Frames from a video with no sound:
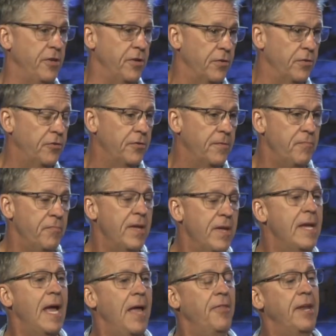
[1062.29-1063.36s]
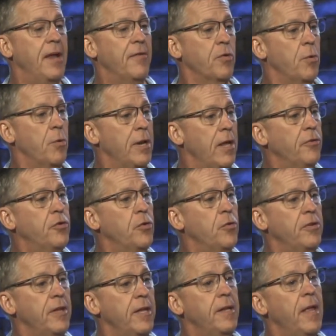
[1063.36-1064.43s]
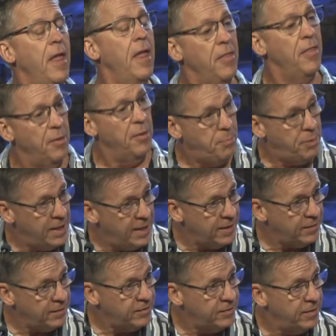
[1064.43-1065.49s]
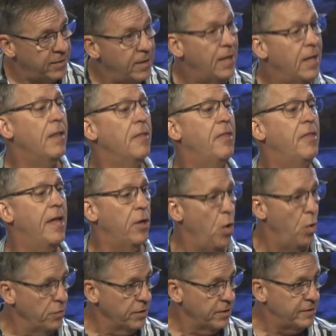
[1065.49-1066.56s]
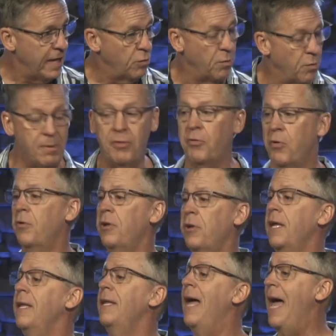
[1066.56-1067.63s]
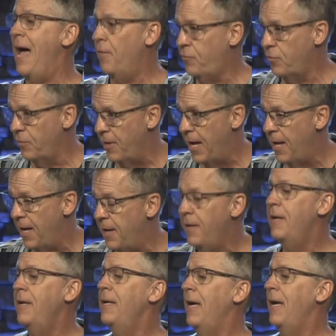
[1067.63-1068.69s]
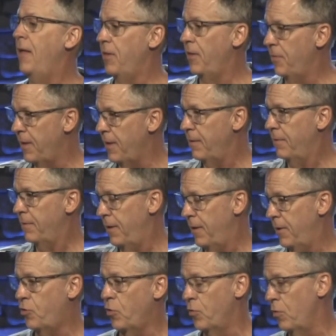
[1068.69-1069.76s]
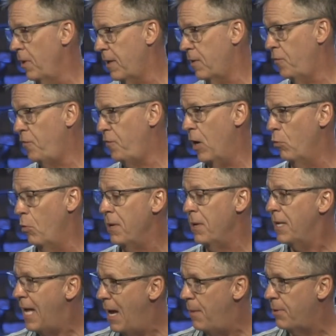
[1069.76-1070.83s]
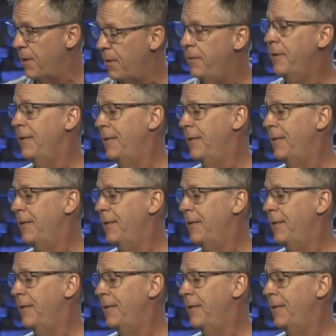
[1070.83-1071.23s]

years, and then everyone else who's in the pit, that holding tank, will be thrown in after that, and then the eternal lake of fire will be inhabited